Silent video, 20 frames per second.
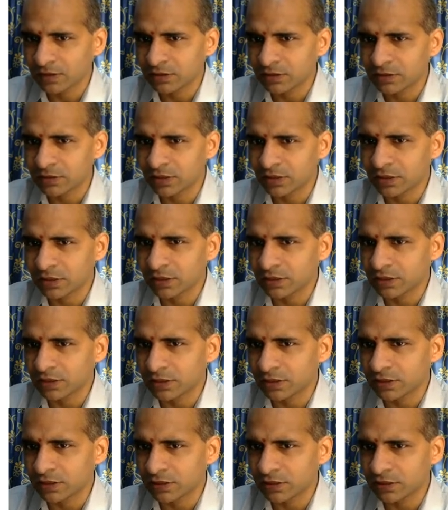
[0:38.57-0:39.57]
3,
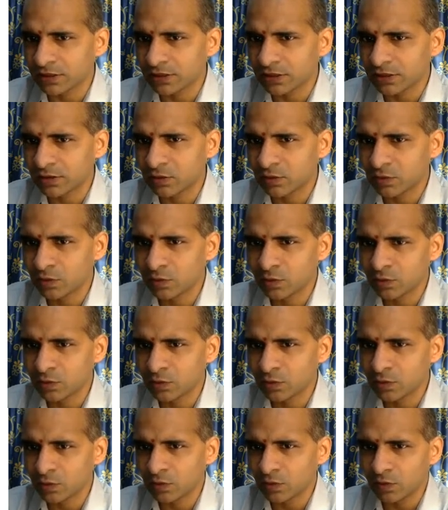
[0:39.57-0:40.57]

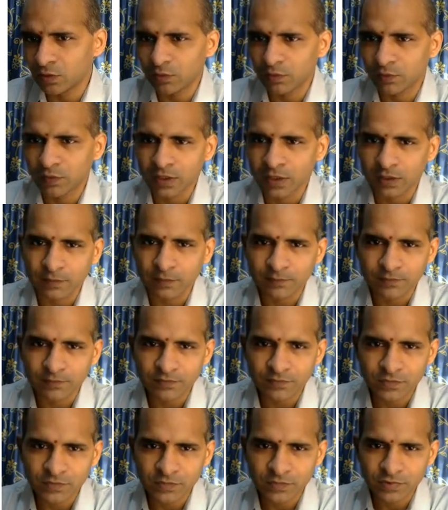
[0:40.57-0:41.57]
2, 1.
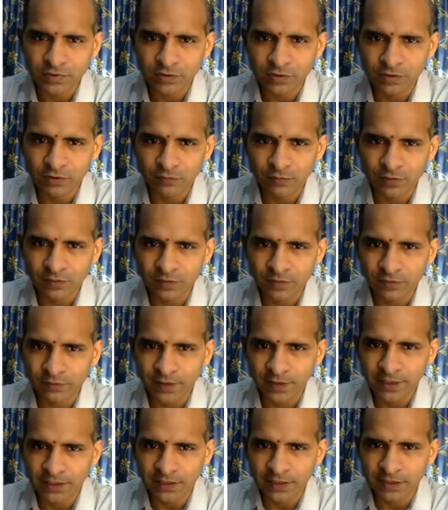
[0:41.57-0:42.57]
So we will
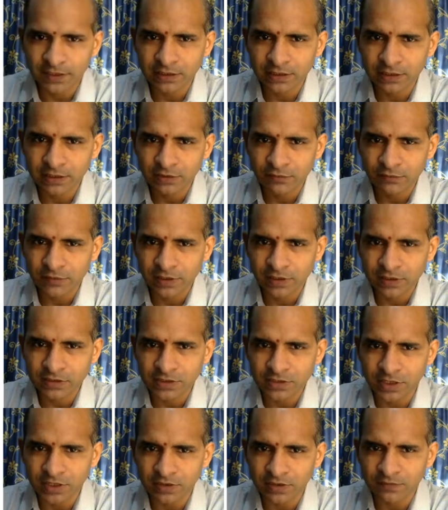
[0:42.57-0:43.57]
find that we are
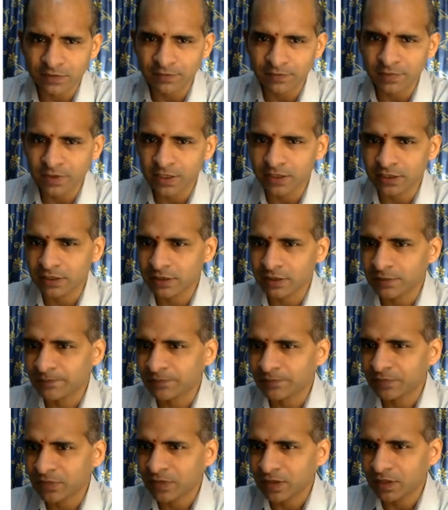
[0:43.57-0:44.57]
starting from 10
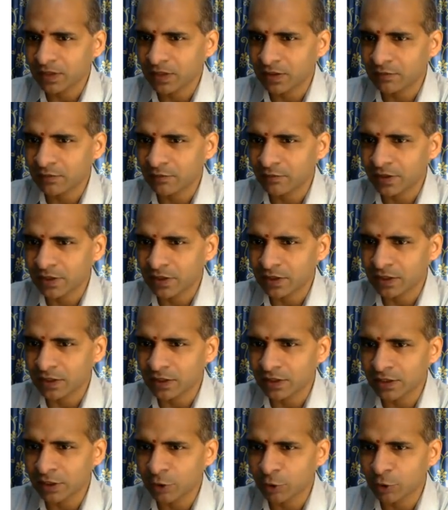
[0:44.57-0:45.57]
and we are
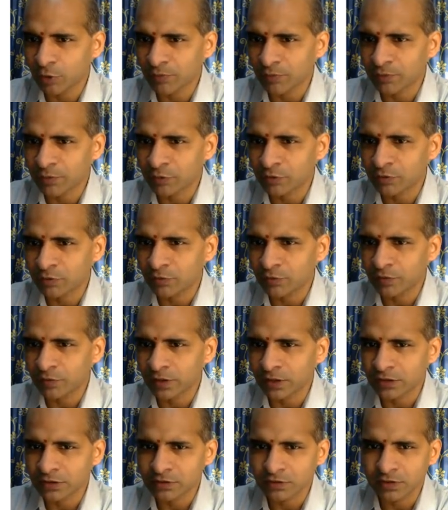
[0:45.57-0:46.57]
continuing up to
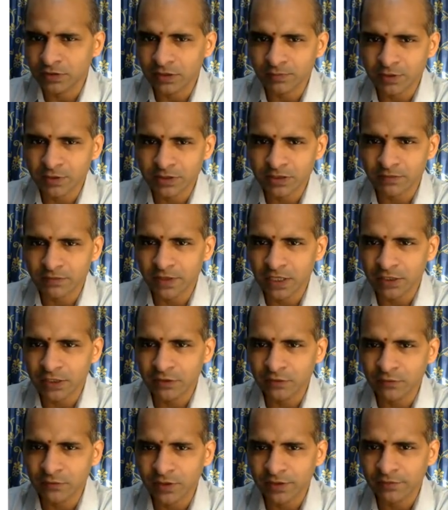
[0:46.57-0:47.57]
1. So that means the value
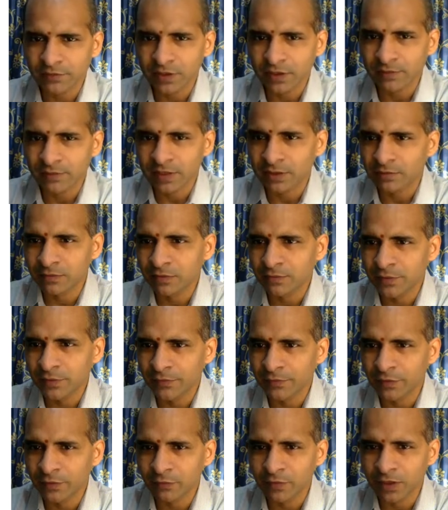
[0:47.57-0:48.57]
whatever available
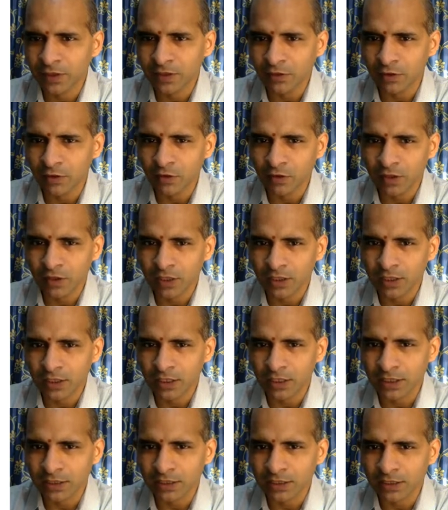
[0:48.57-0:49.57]
before 1 all are
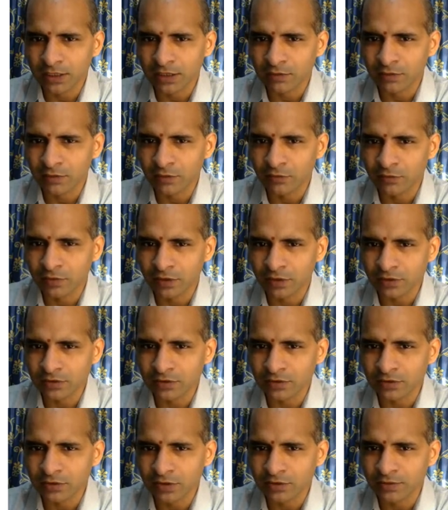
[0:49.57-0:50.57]
greater than equal to 1. So
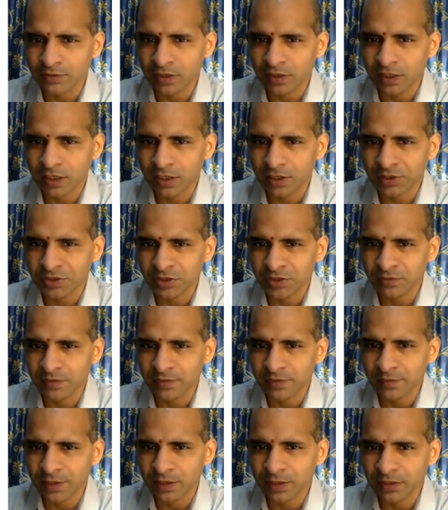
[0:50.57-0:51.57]
that's why the condition will
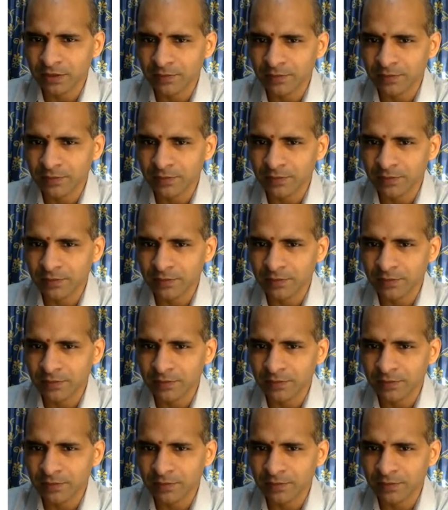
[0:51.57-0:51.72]
be